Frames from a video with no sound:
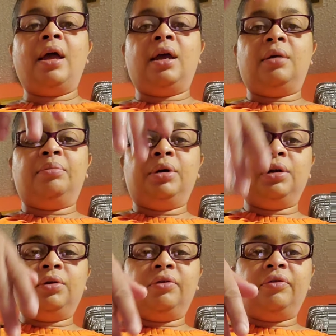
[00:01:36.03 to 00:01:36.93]
and
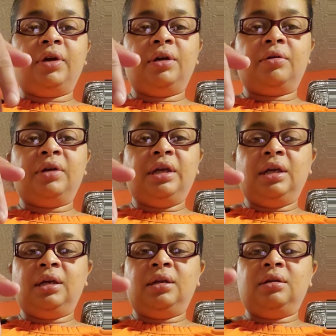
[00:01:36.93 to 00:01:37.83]
put your finger
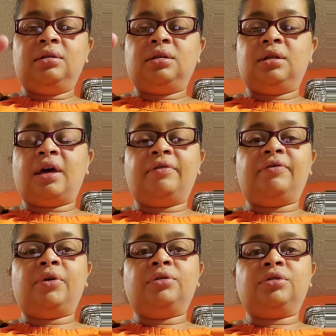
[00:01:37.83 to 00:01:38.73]
in to that
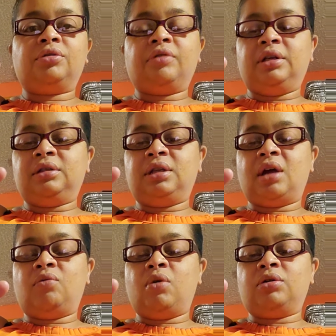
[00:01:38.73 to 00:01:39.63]
first crease, and
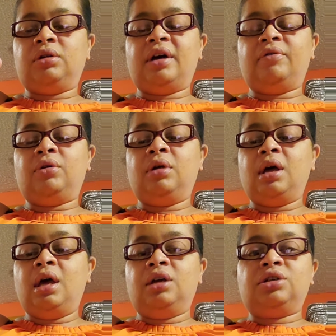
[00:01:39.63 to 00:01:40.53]
that water level
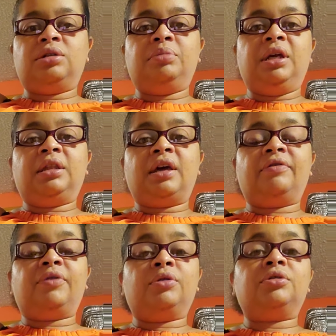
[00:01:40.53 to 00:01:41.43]
should be at
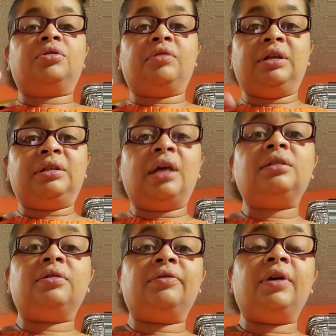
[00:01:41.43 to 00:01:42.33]
that first crease.
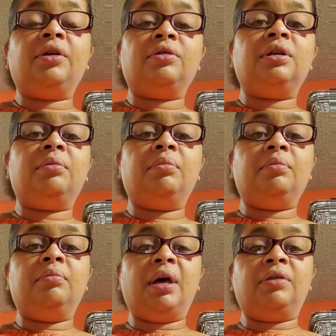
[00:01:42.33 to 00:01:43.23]
That's the fingertip
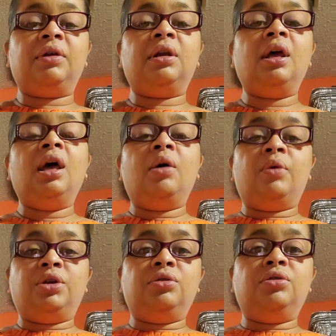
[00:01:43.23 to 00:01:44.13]
method.
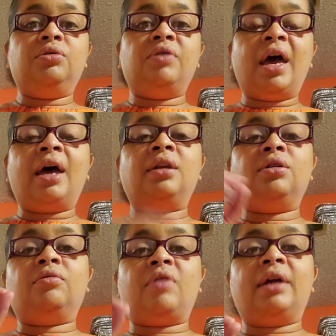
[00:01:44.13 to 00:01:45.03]
When you do
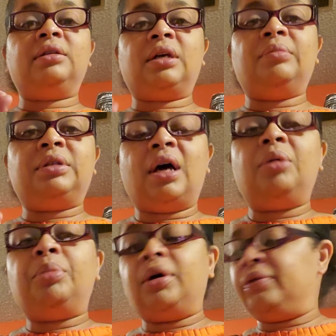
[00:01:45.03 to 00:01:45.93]
that, your rice comes
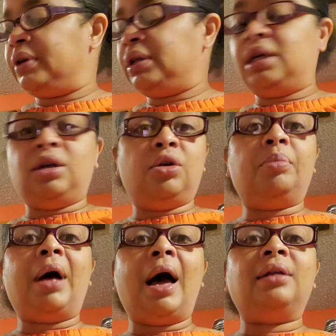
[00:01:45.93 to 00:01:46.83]
out perfectly in
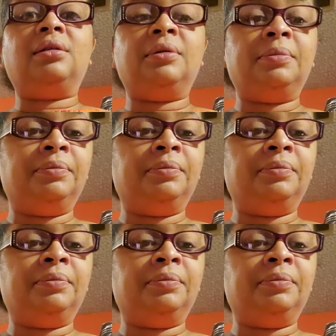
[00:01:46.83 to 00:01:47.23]
your pot.